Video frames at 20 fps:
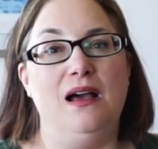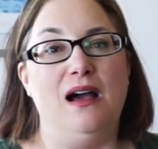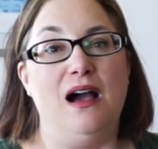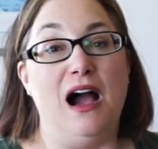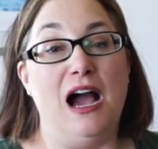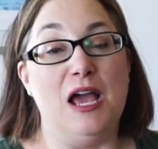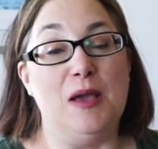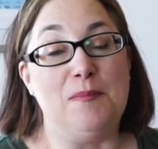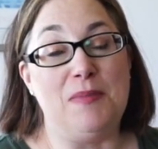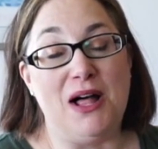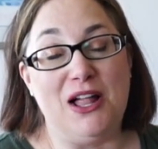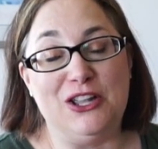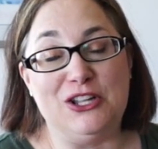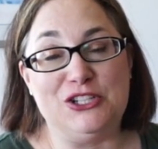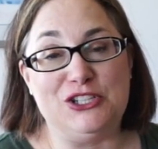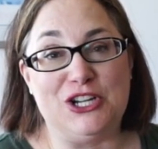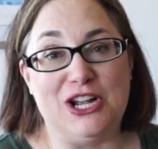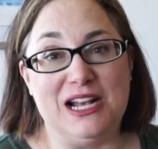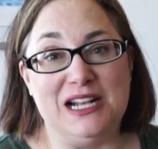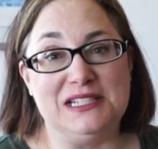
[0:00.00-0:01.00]
I
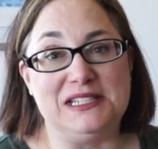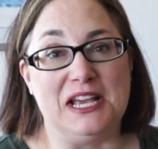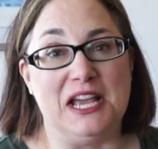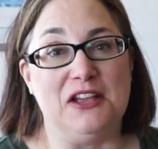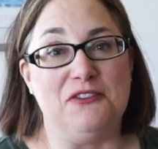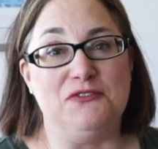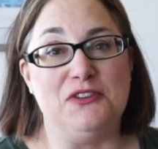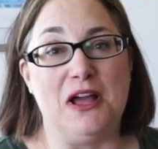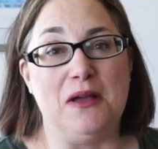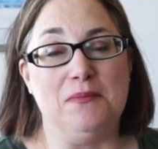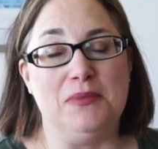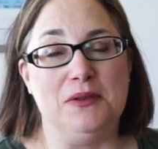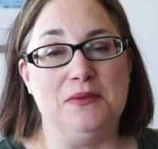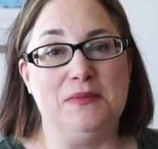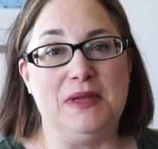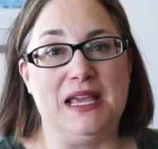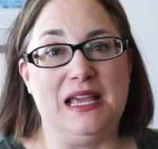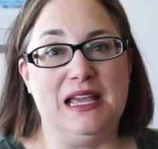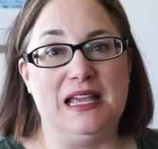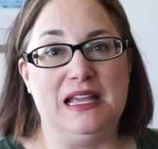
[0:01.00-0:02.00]
apologize, I have not
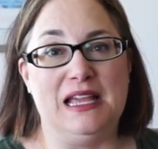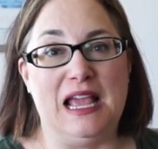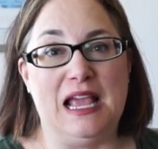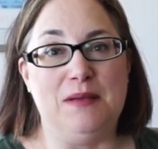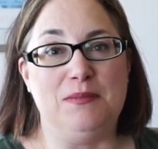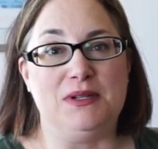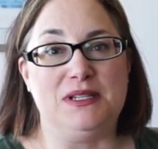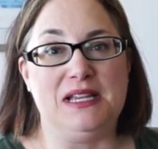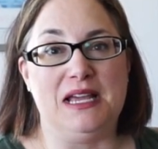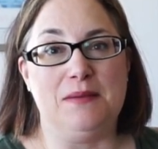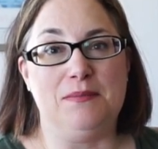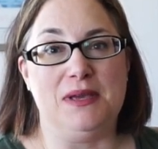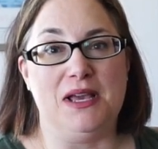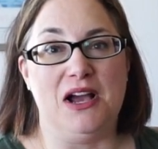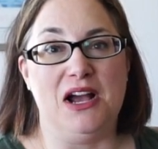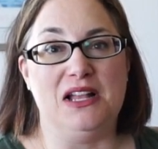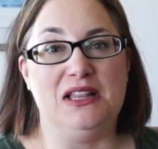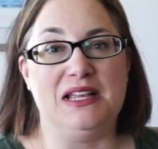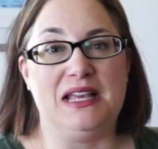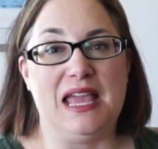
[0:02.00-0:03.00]
been able to get
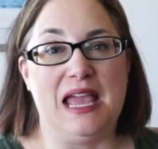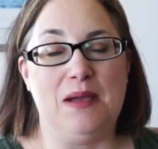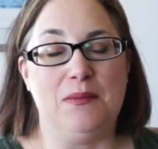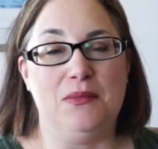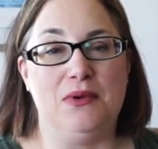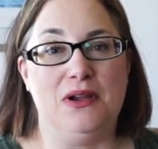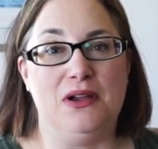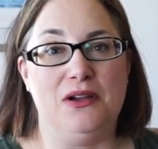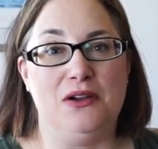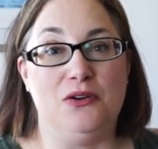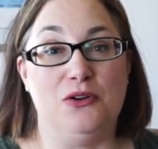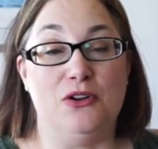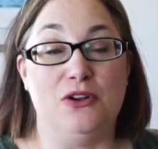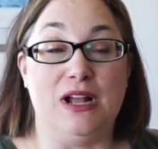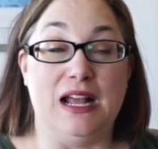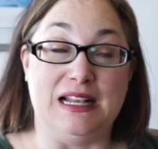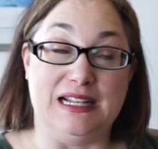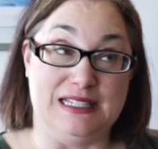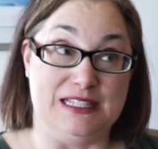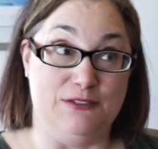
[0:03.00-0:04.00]
behind the camera,
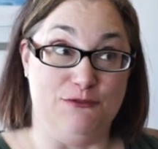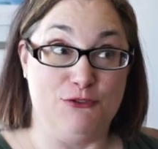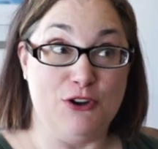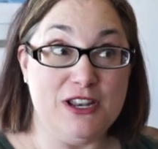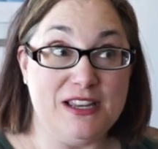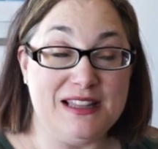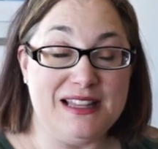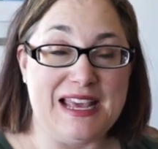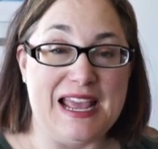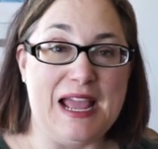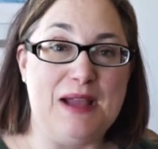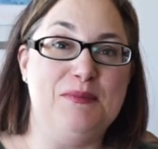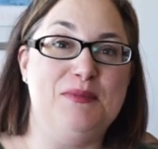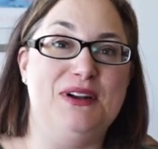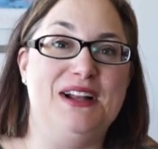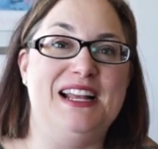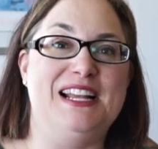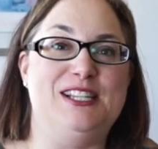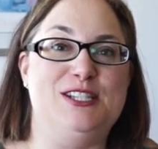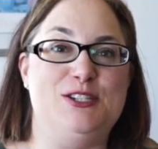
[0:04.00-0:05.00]
or I guess in front of the
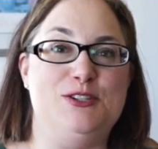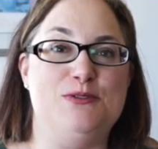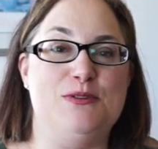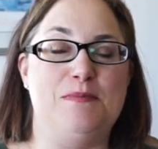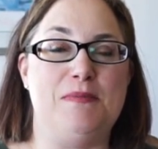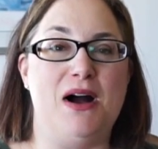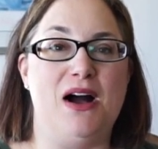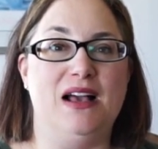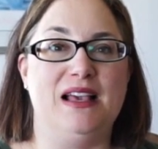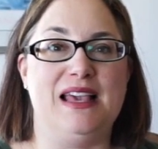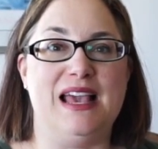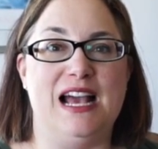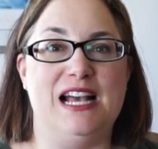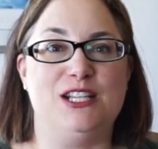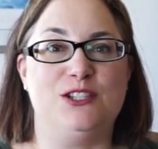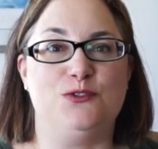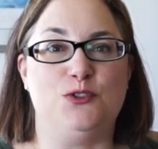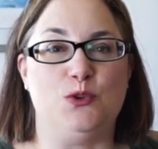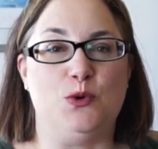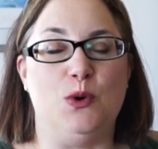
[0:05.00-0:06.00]
camera, and do a
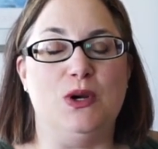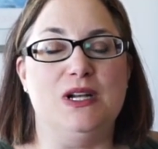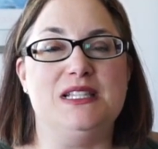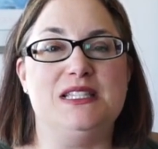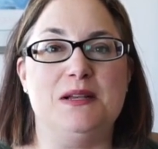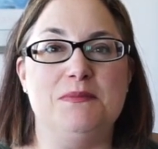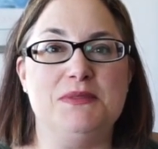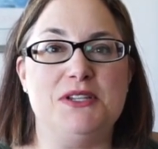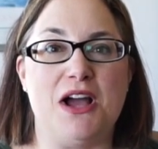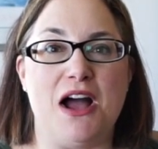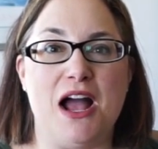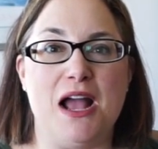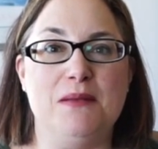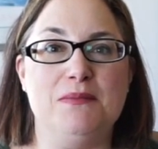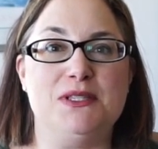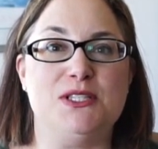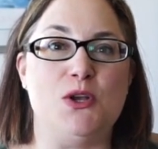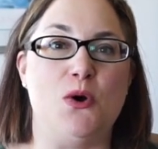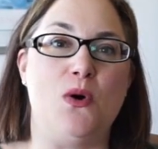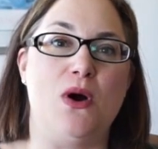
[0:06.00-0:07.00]
podcast for quite some
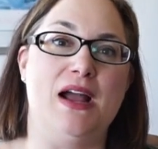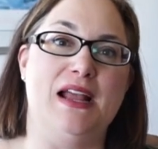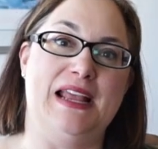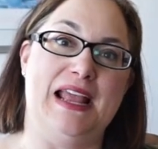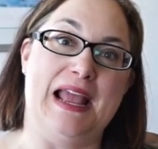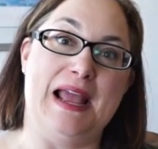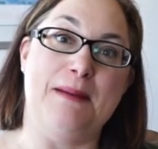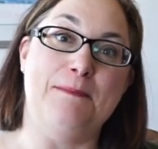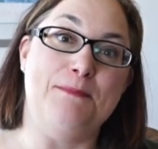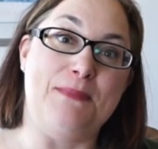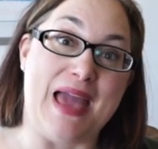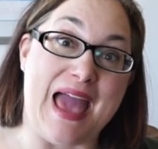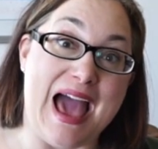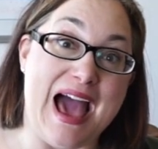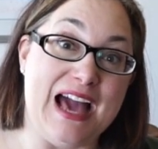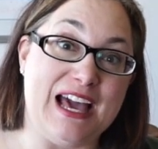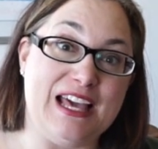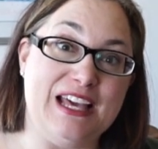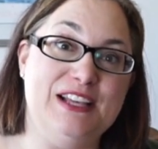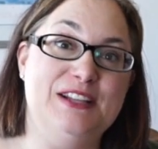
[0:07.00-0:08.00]
time, so I am
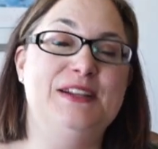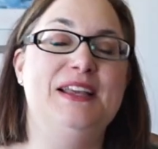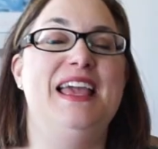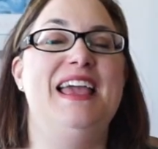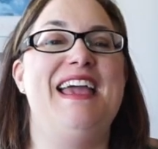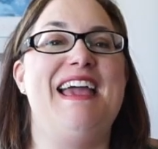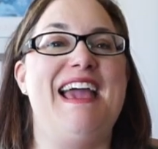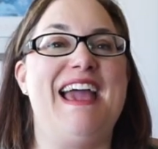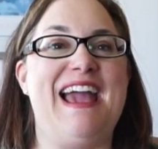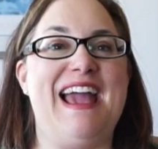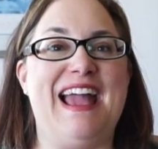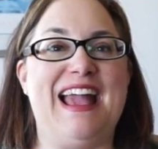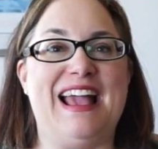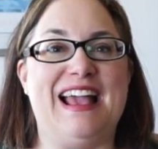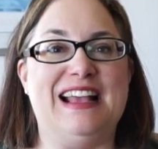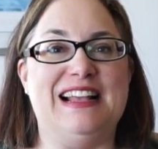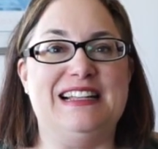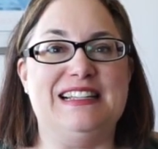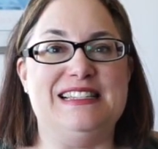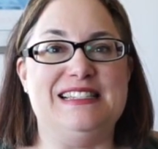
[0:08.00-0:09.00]
back,
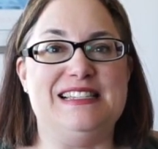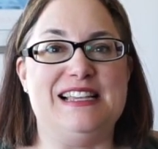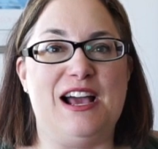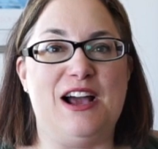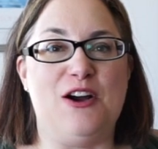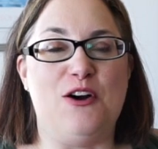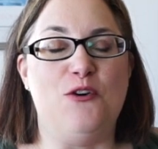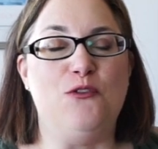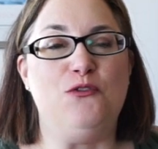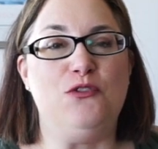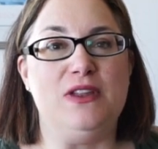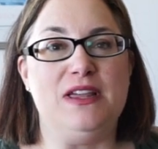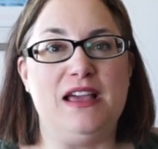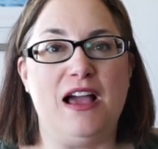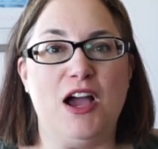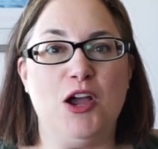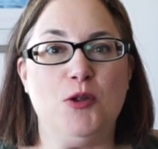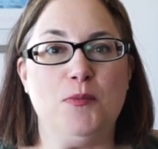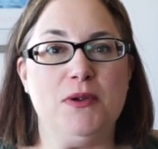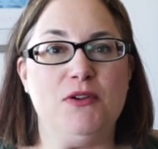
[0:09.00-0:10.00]
and hopefully
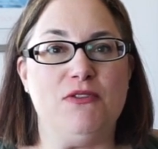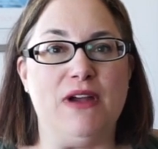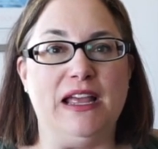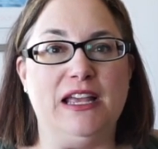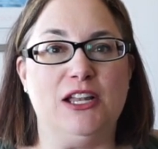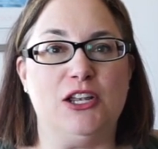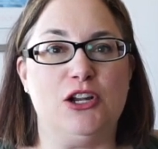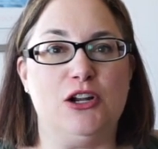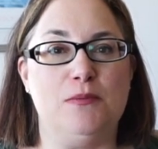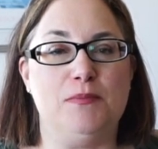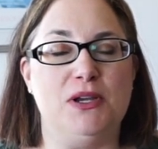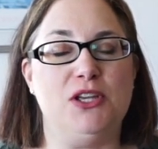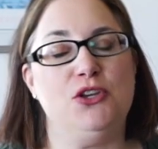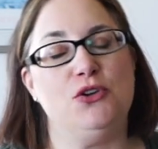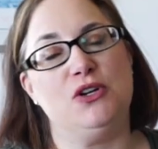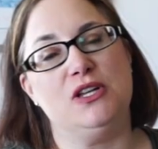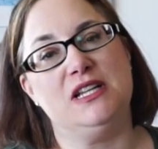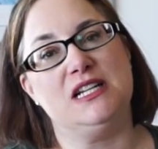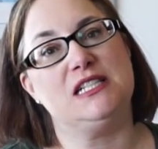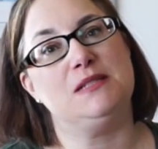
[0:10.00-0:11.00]
I'll be regular, but
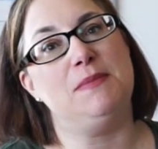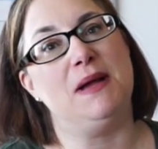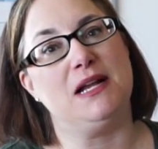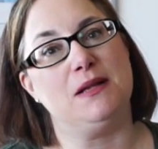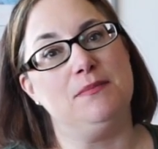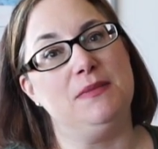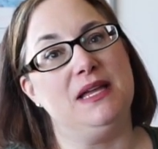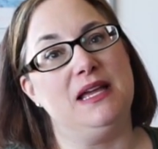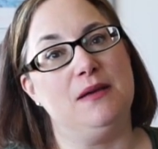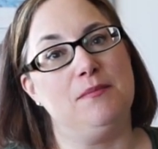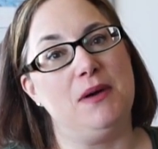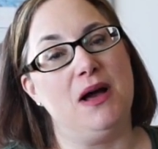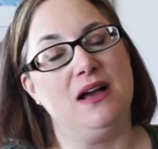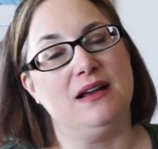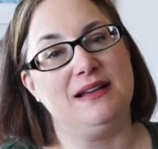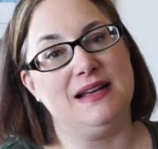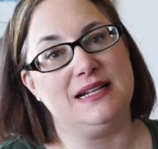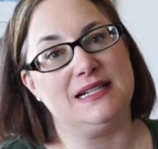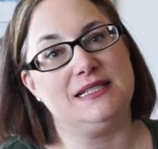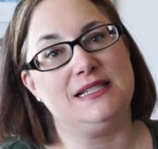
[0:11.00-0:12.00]
you can expect me a
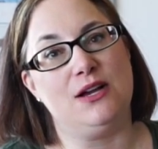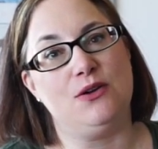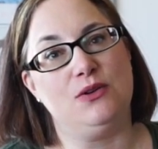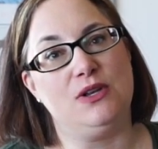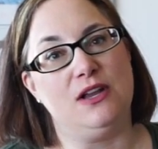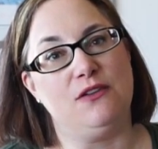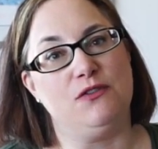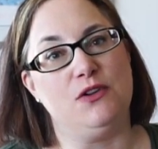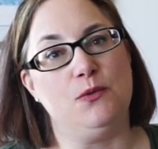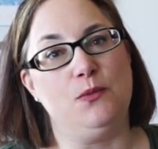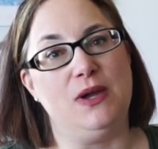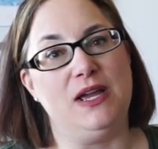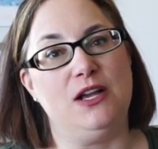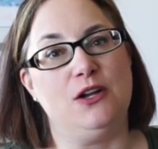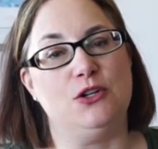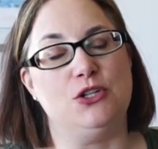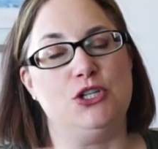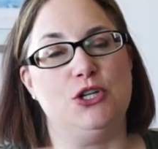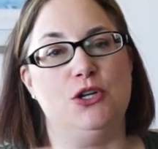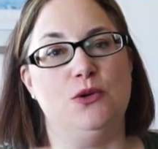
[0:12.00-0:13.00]
podcast out every
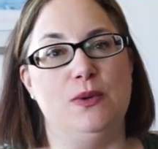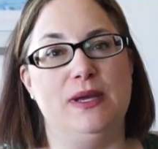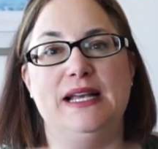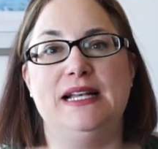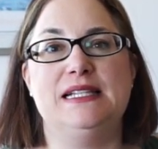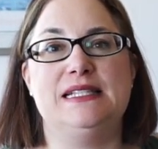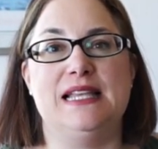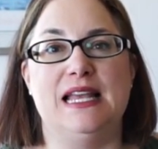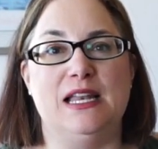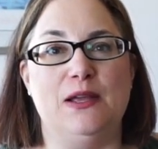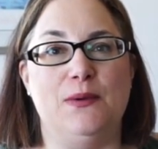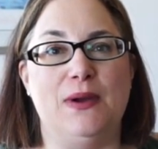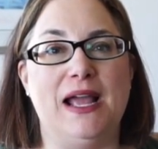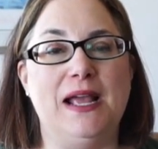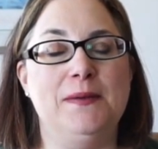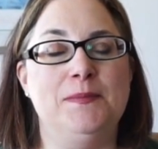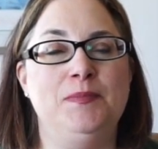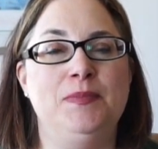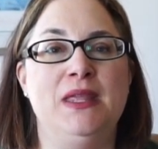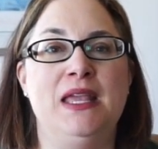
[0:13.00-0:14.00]
week or 2 weeks
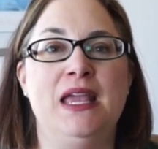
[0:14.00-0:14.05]
anyway.